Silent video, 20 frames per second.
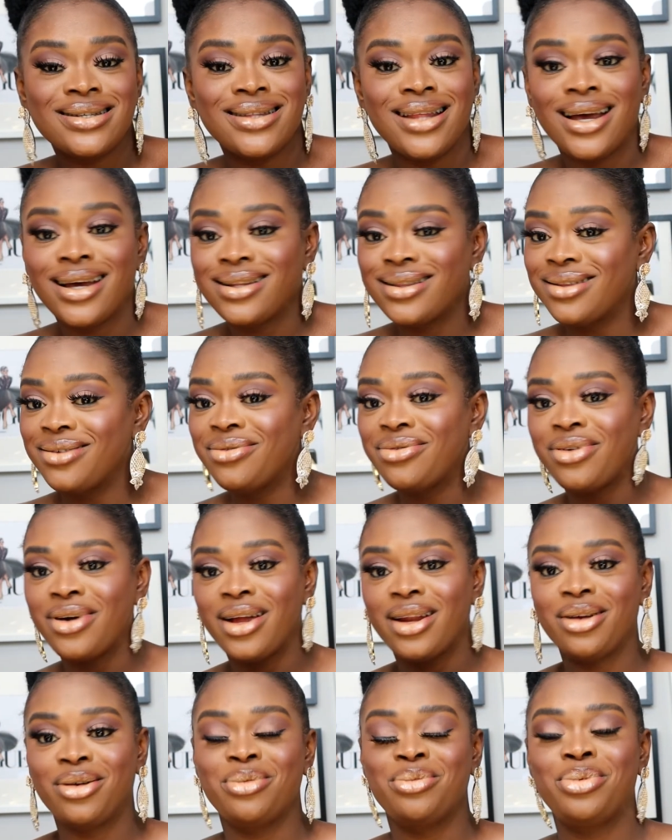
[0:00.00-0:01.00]
is like the
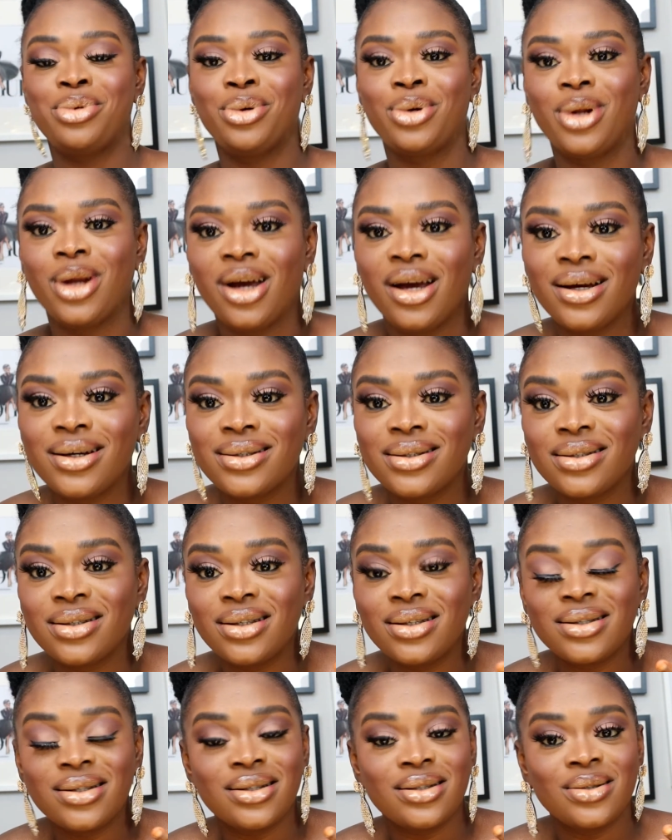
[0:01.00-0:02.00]
final product.
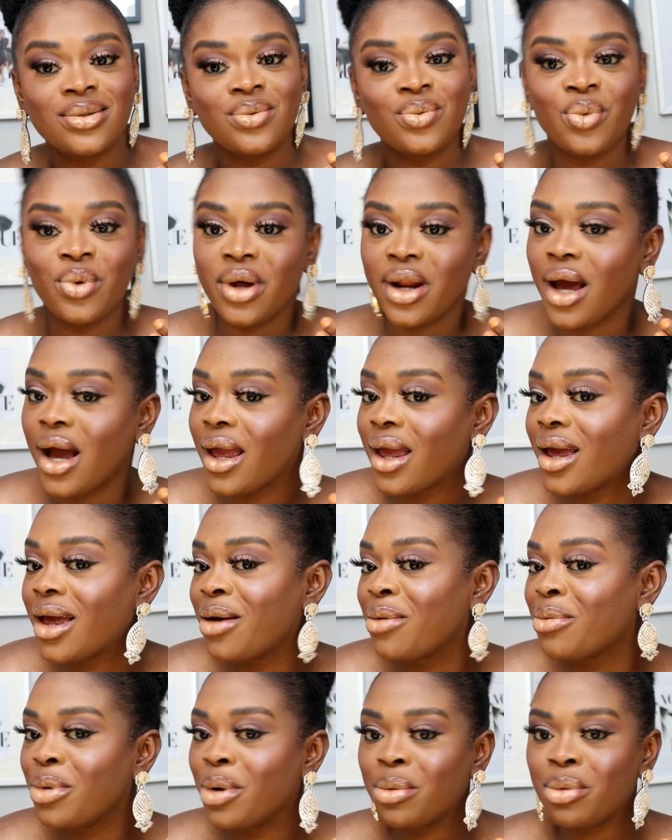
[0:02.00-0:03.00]
This is what I
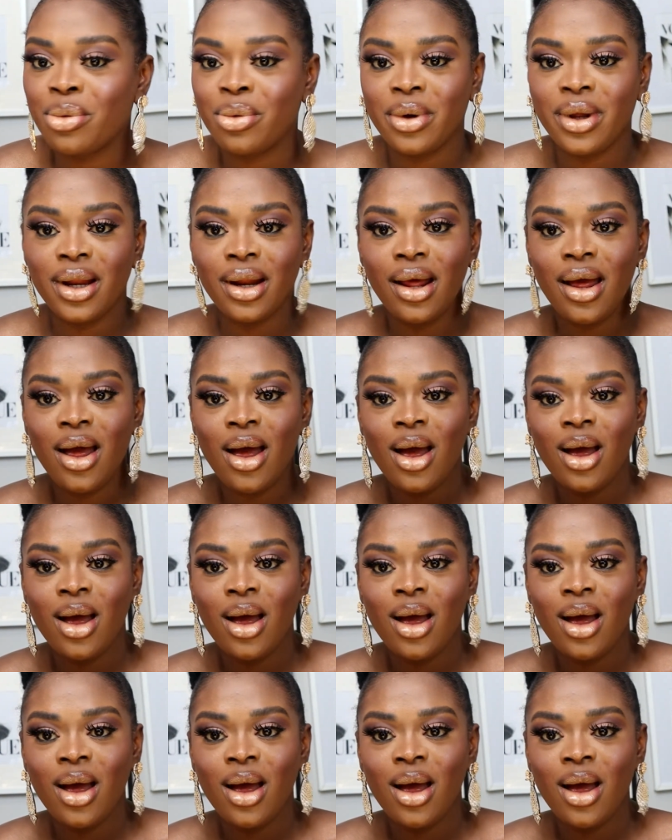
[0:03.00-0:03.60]
came up with.